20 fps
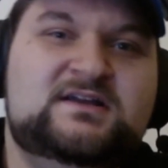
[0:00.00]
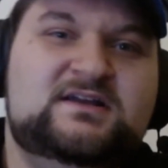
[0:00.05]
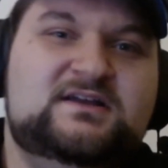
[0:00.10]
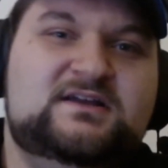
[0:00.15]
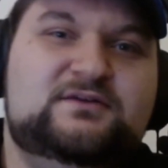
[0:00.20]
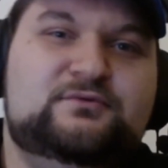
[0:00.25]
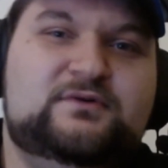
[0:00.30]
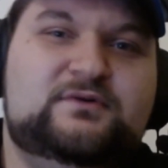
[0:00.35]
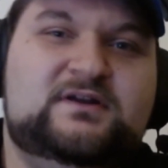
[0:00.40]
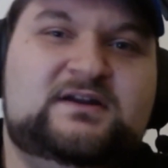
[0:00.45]

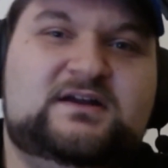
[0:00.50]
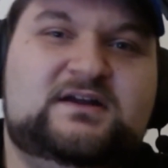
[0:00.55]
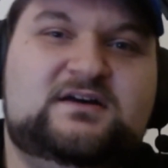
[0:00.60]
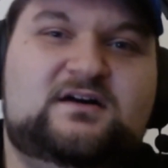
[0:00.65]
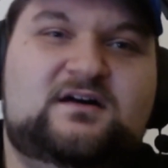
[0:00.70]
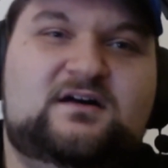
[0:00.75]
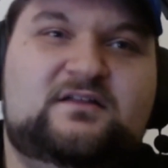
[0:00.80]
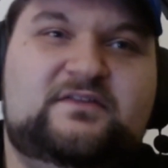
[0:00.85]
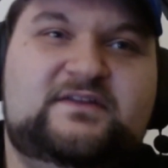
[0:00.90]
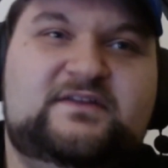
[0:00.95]
We're going to
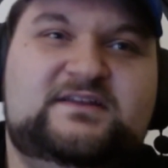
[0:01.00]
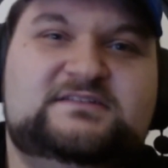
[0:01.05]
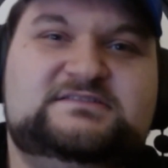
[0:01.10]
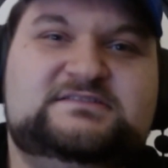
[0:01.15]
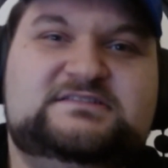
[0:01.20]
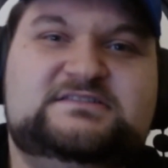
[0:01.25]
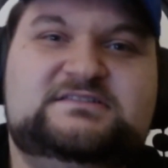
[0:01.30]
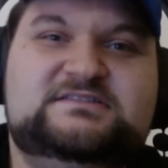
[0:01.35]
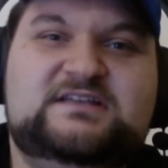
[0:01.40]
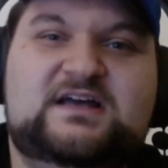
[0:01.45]
call
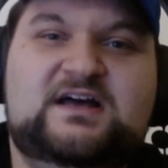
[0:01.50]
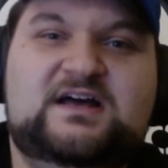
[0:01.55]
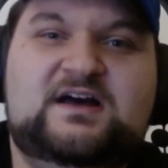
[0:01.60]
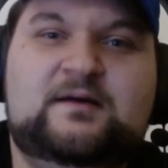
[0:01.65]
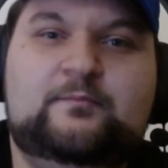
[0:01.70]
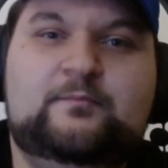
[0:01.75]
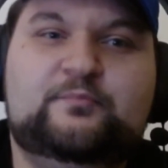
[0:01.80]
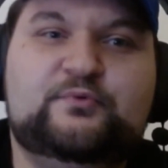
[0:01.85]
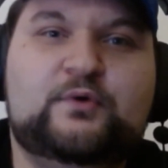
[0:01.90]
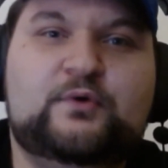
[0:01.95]
this
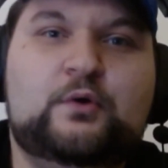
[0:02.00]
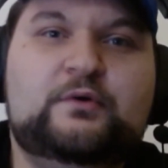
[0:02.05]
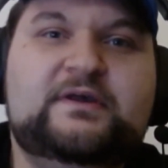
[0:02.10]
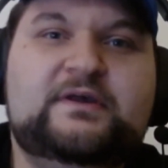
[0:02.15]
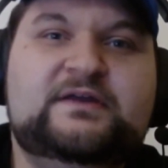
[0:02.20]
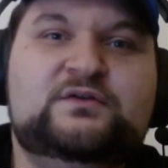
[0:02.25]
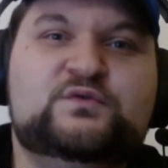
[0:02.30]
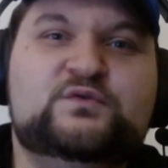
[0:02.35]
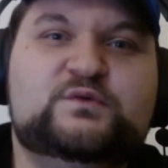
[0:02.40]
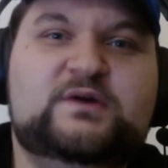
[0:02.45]

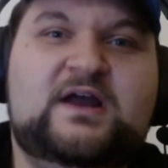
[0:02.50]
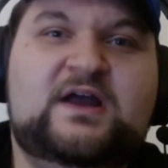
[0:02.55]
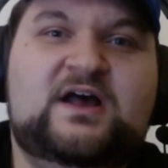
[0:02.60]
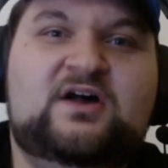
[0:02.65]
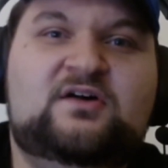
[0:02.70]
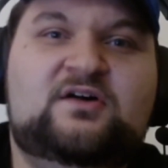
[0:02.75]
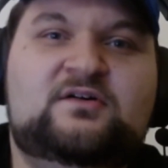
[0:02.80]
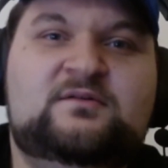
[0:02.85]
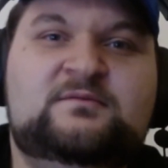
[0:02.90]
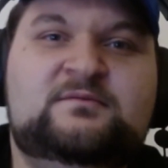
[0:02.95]
Broken
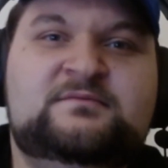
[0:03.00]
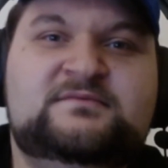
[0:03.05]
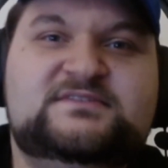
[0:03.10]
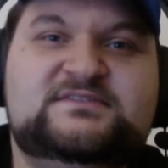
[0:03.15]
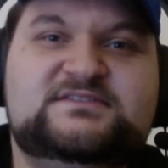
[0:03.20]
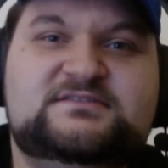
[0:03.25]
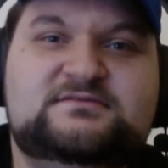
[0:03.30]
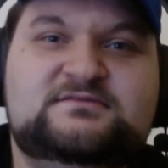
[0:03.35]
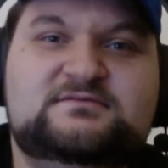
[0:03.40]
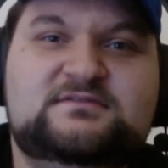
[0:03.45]

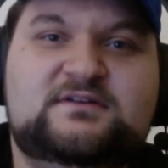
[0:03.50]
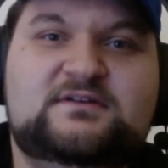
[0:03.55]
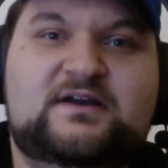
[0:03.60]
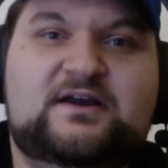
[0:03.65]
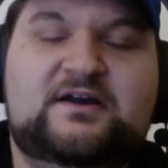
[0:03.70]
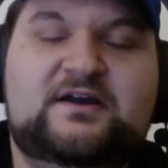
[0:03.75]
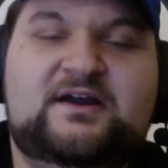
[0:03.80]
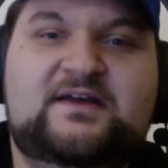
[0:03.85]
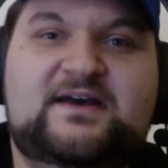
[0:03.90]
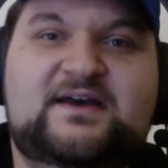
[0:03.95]
Realms.
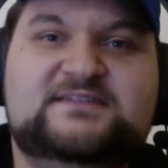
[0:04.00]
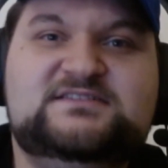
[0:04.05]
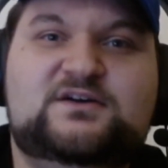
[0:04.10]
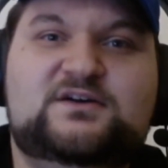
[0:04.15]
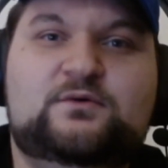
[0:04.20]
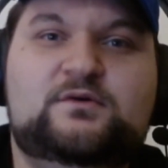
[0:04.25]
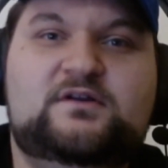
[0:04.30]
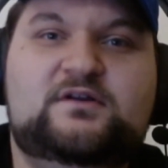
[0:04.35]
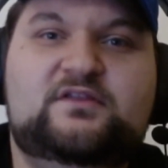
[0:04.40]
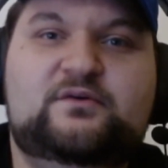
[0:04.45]
All right, that's our word of the